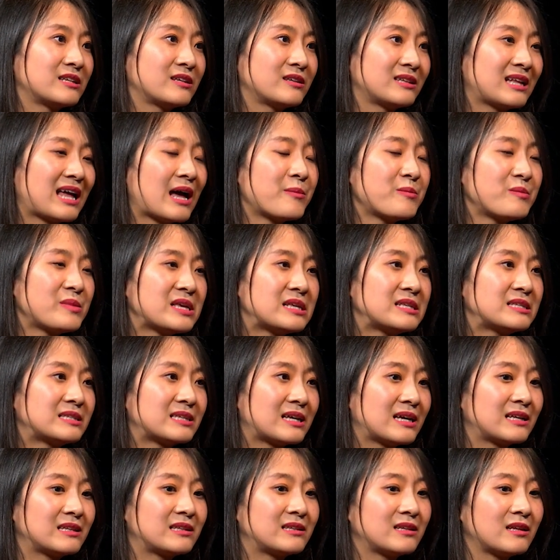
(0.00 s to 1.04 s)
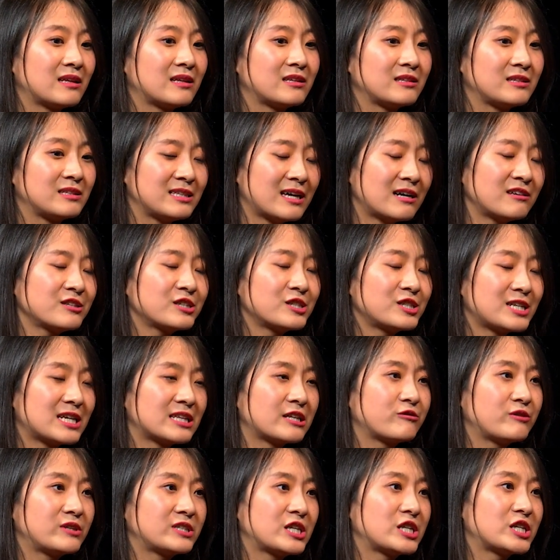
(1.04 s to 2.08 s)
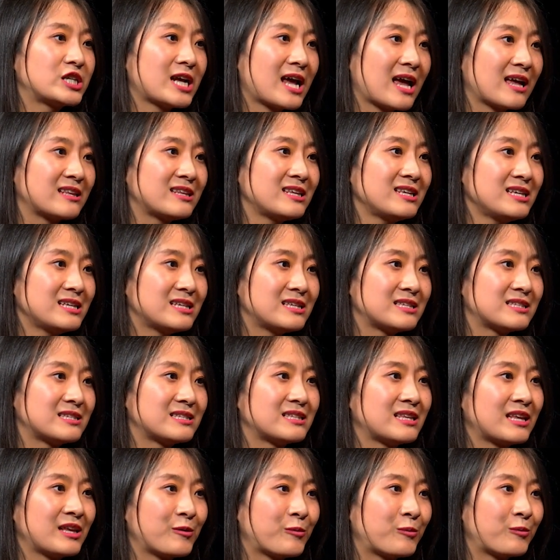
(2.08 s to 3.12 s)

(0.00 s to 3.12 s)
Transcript: That means that the younger generation Chinese, they